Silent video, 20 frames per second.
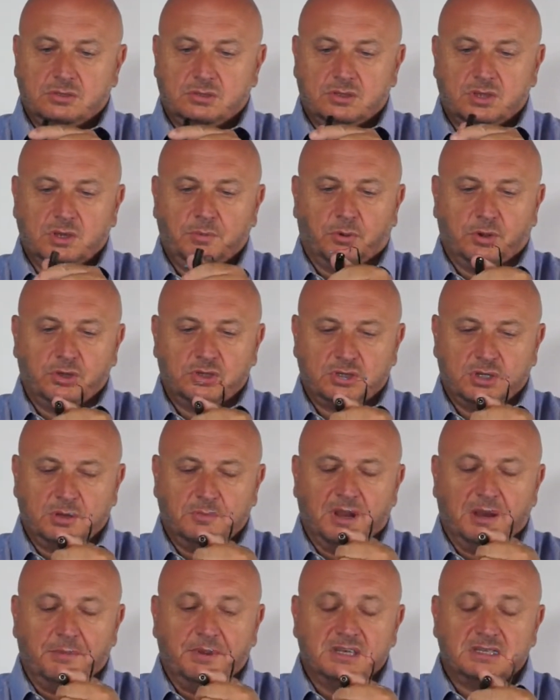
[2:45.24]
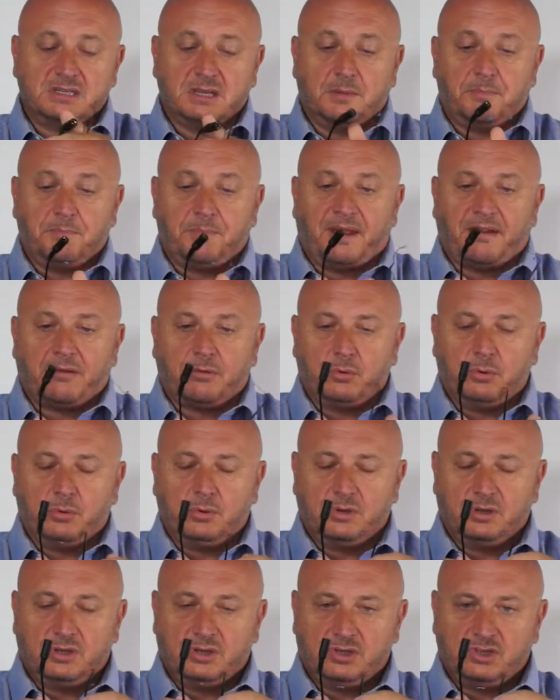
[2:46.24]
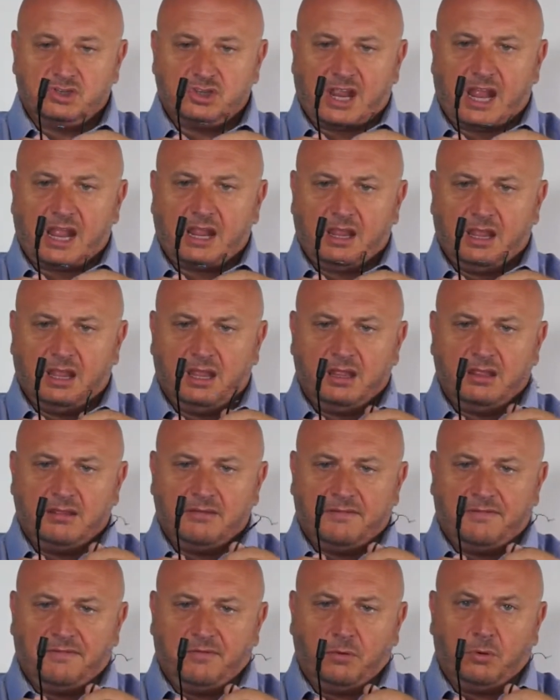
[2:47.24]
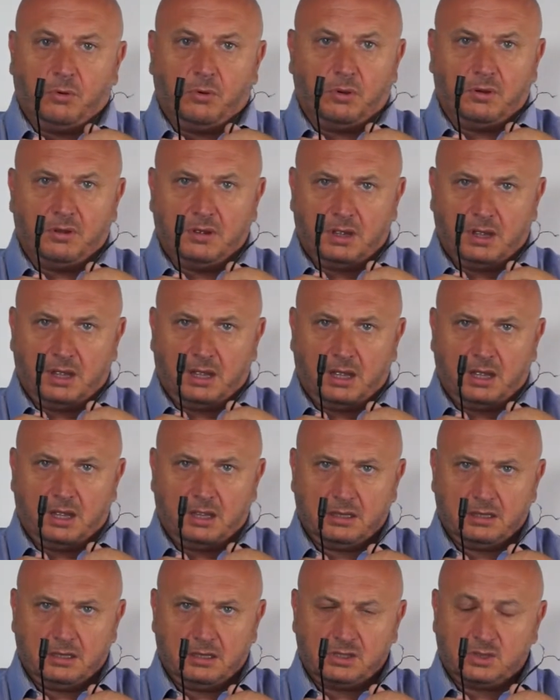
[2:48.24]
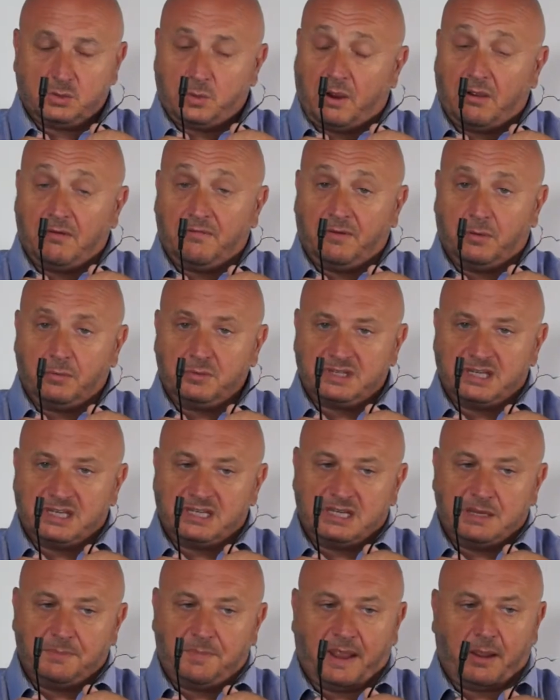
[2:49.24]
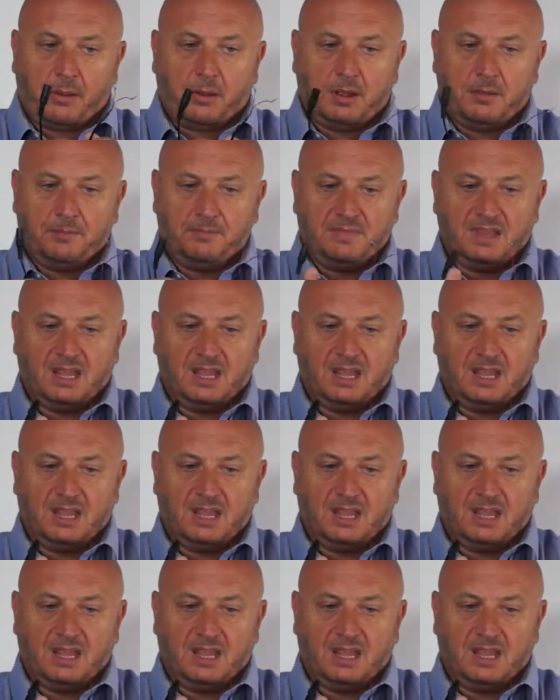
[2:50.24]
2.2mm barrel jack for 12 volt DC power,